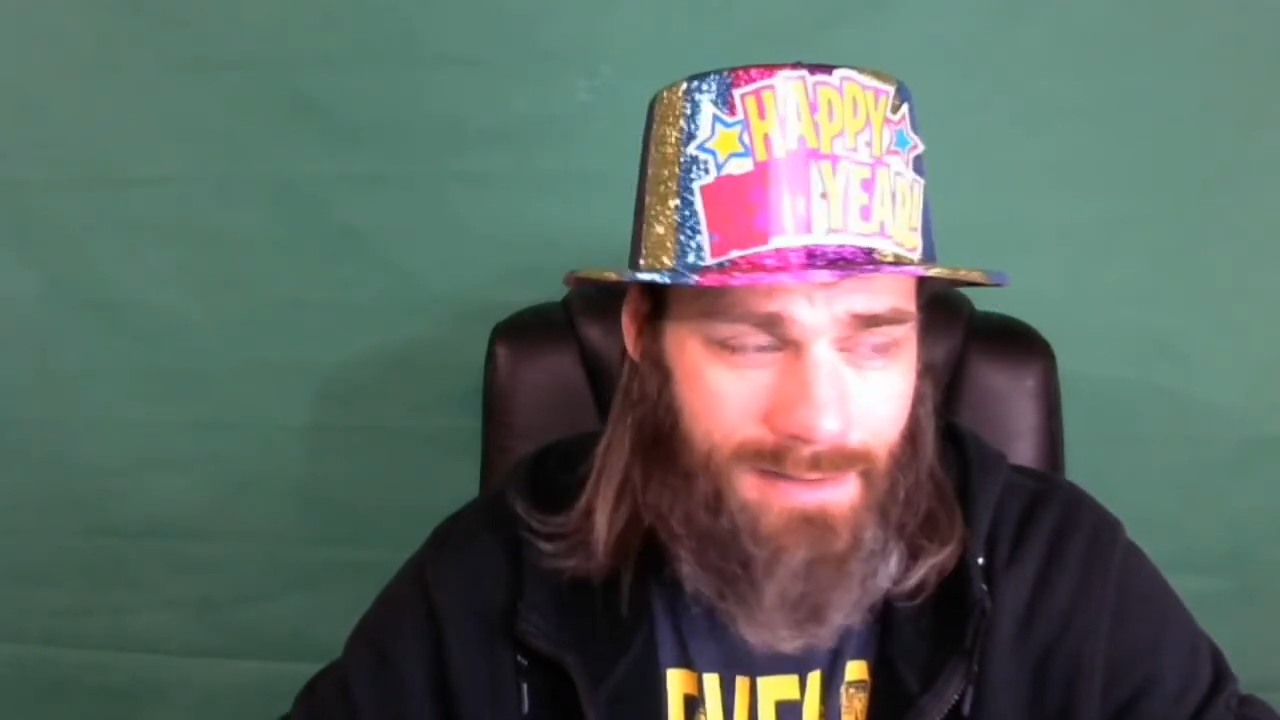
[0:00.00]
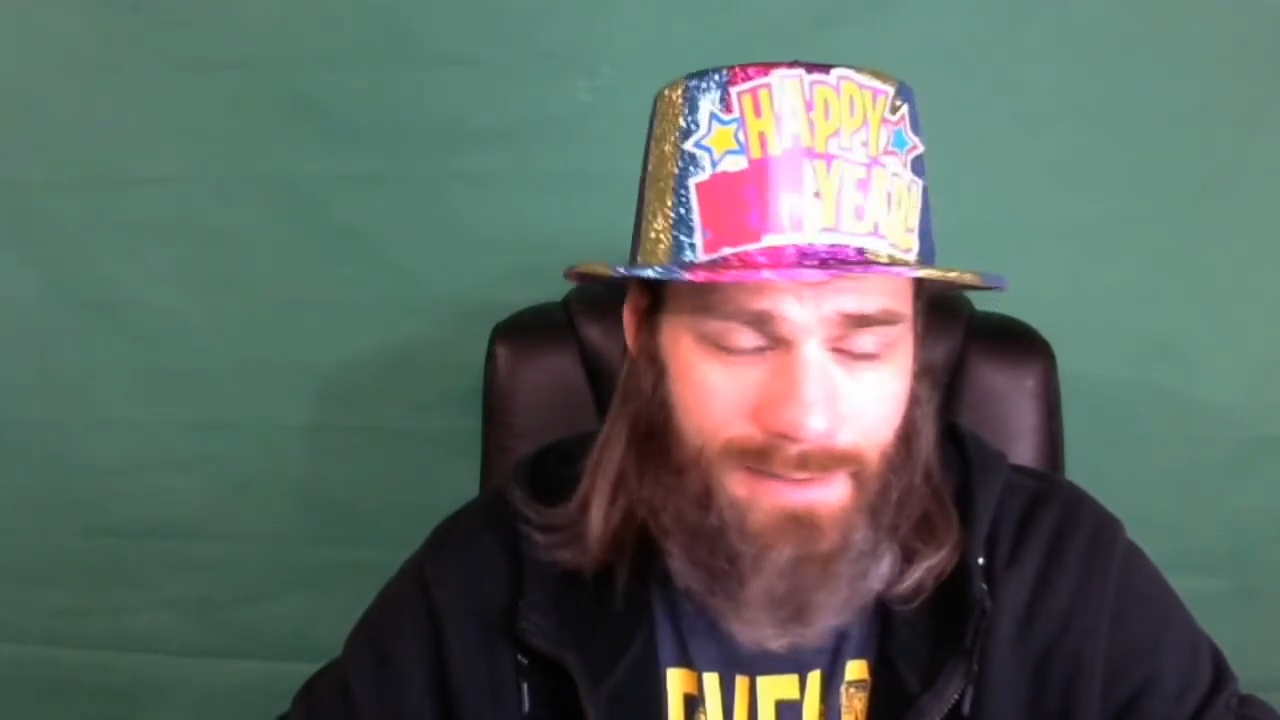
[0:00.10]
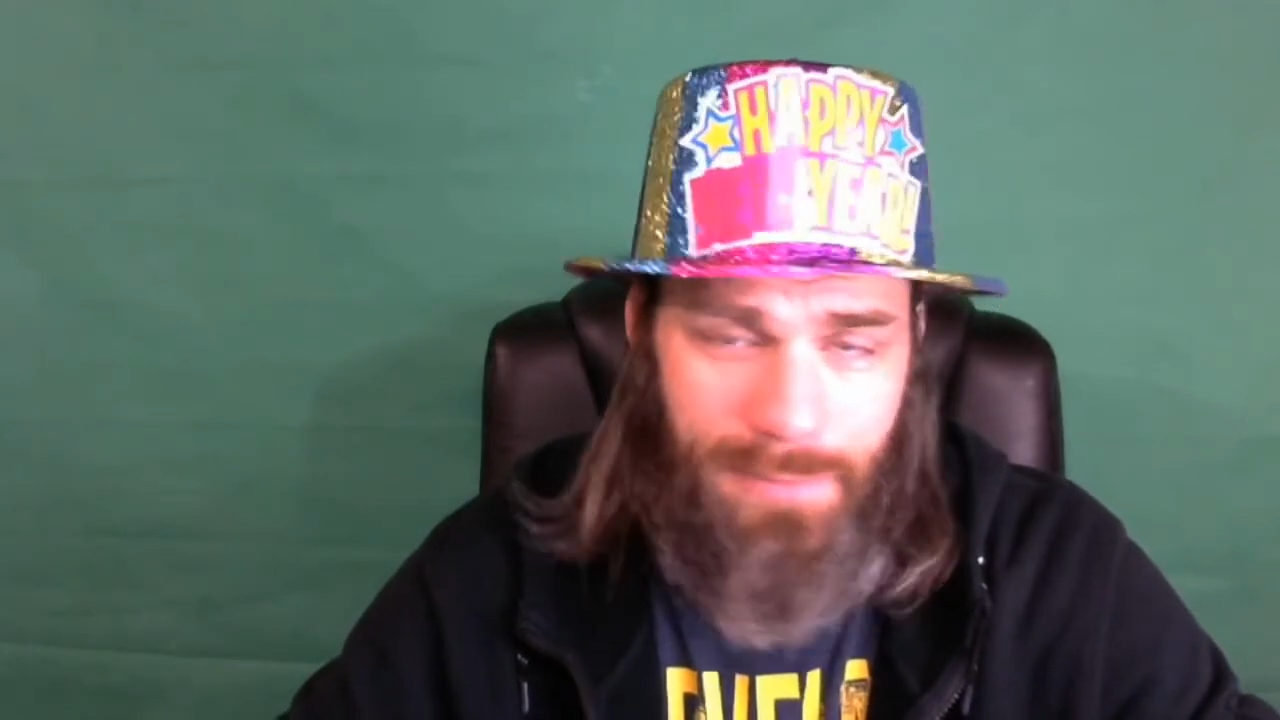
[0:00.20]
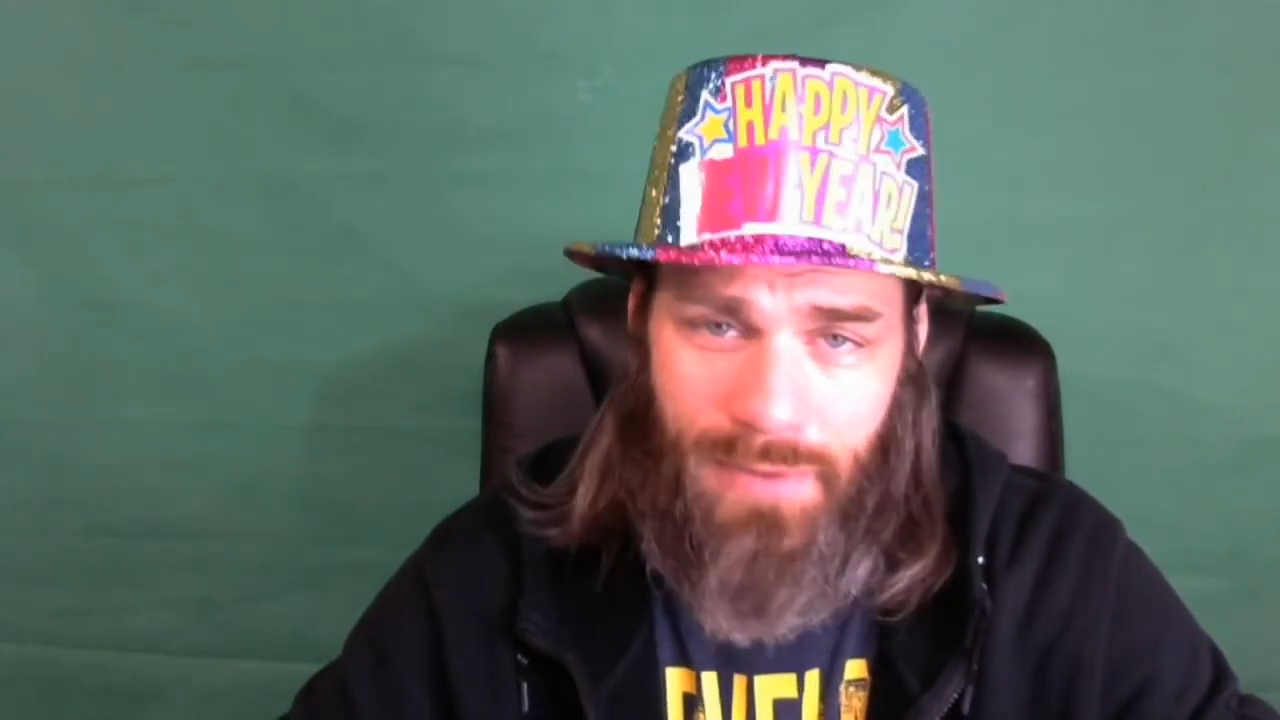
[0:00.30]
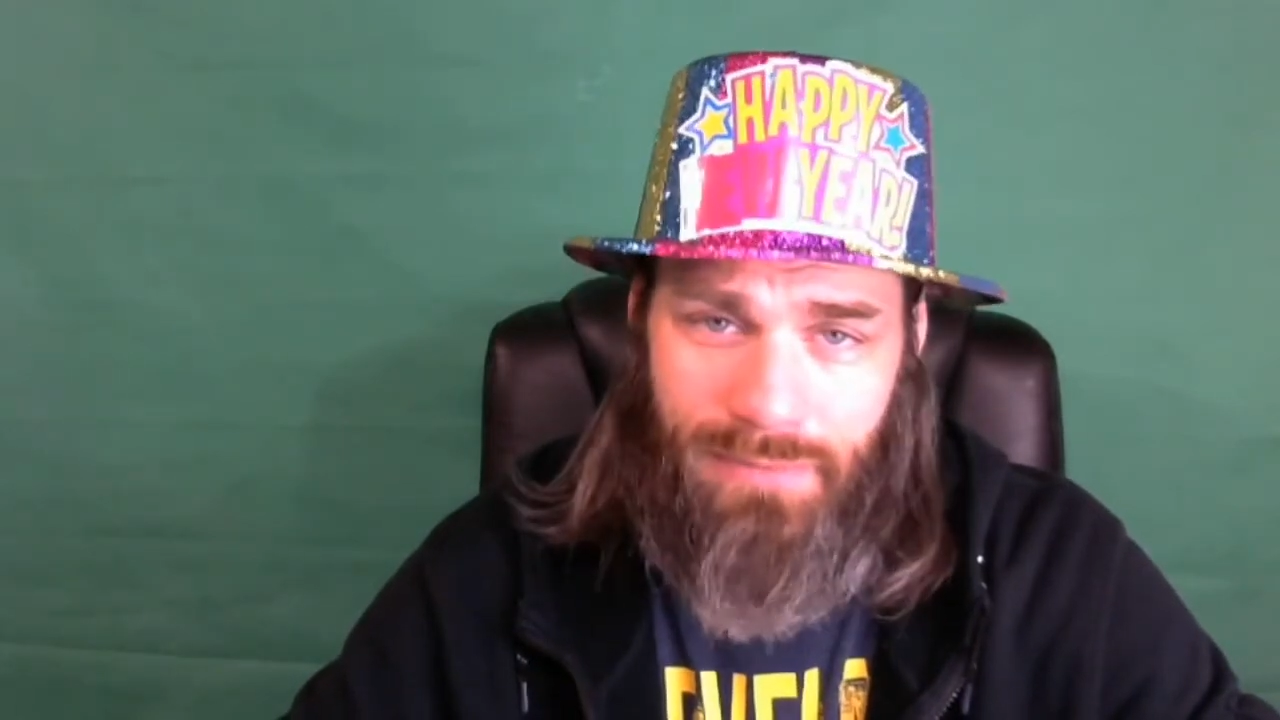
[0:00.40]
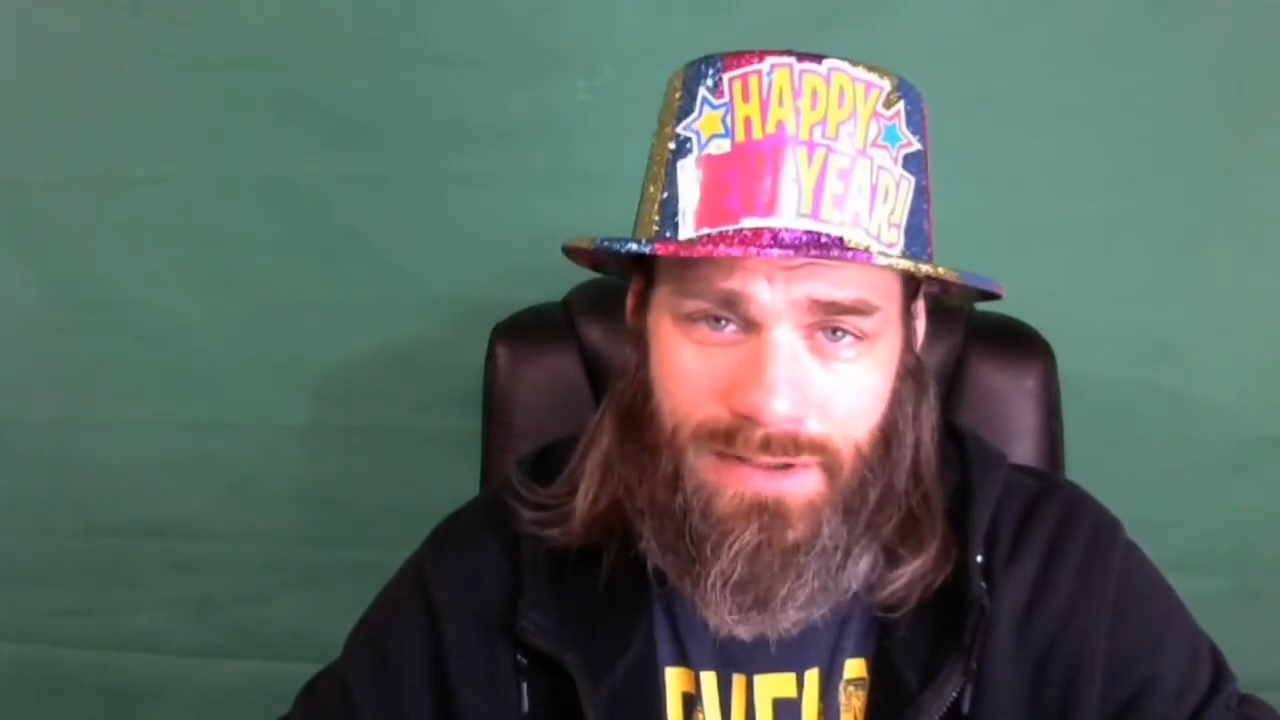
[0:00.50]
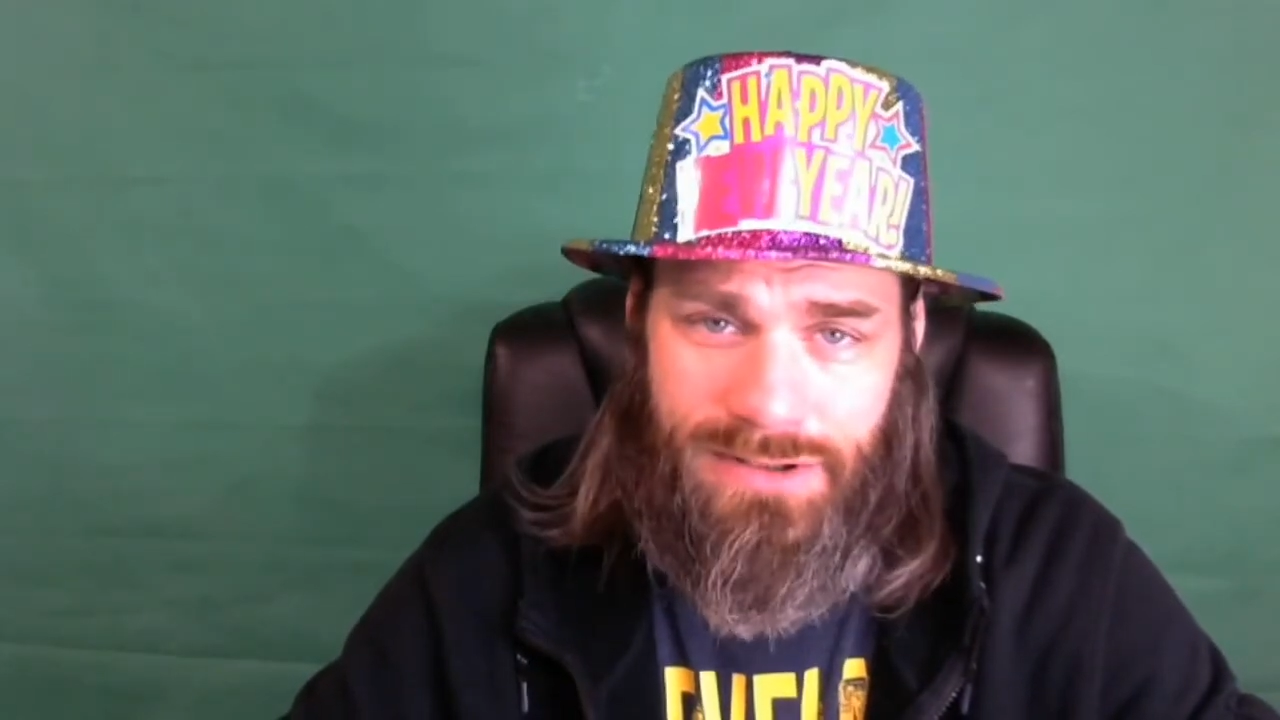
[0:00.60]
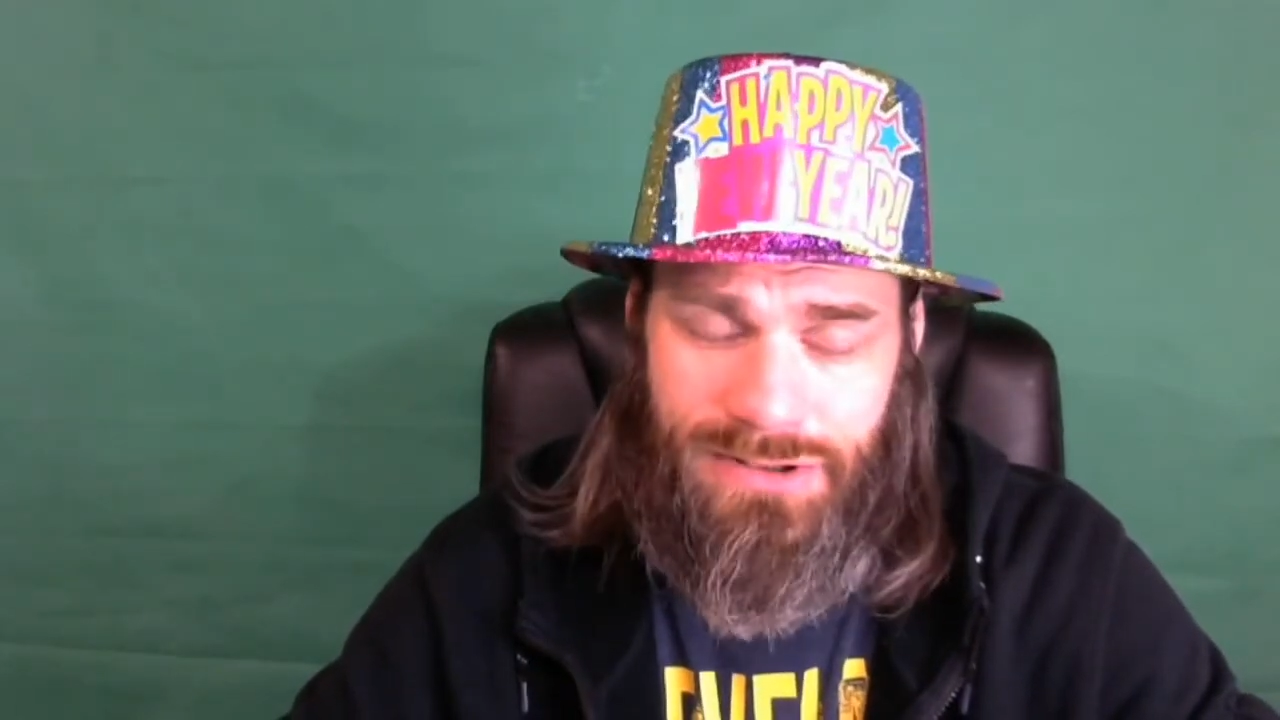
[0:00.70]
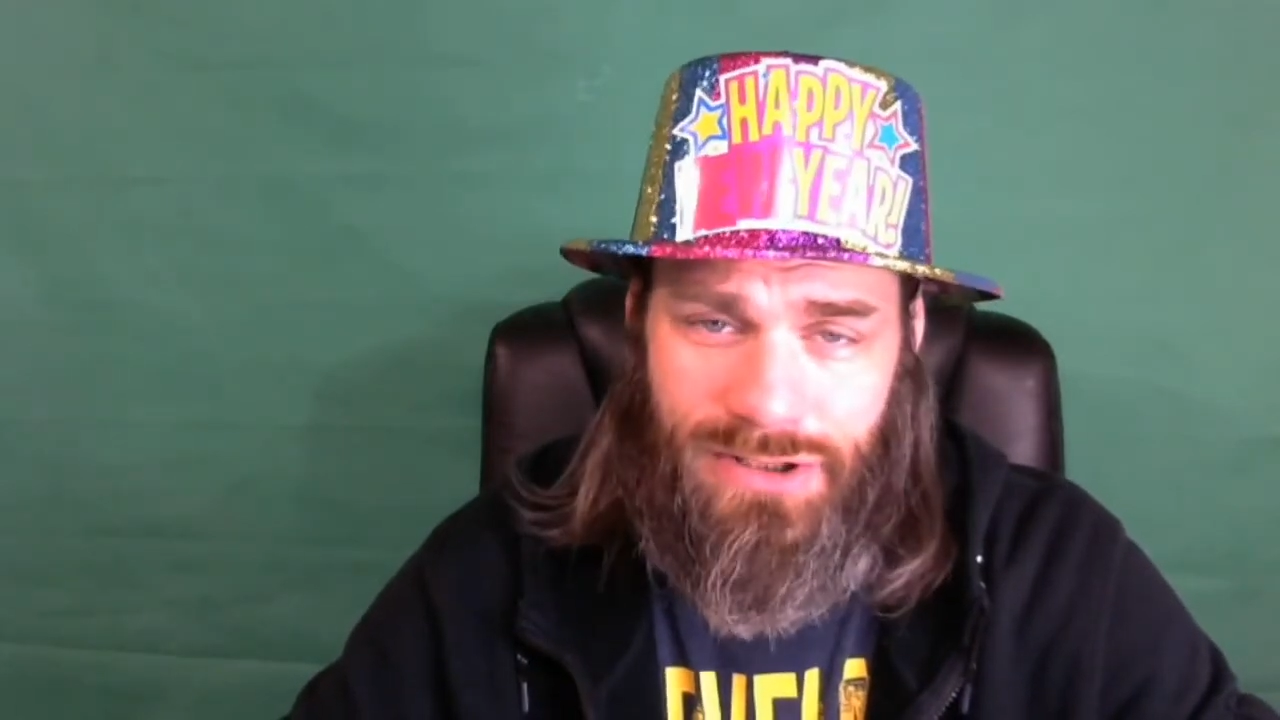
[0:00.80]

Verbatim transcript: Your privilege